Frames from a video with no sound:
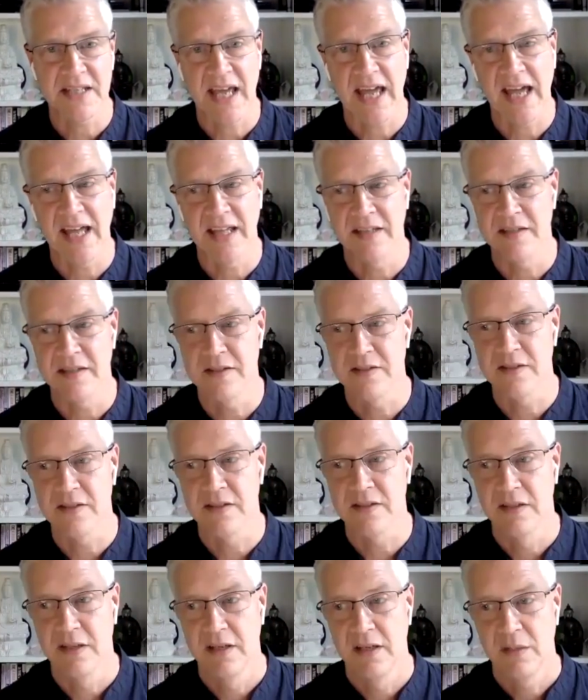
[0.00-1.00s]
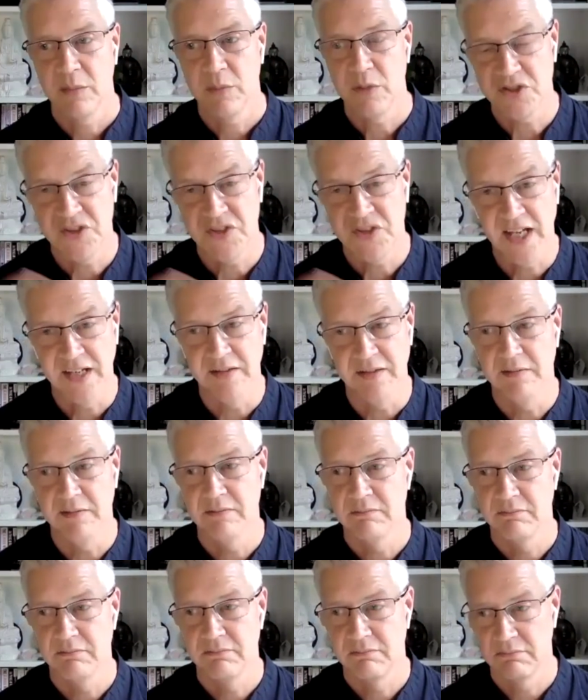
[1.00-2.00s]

scans, which then,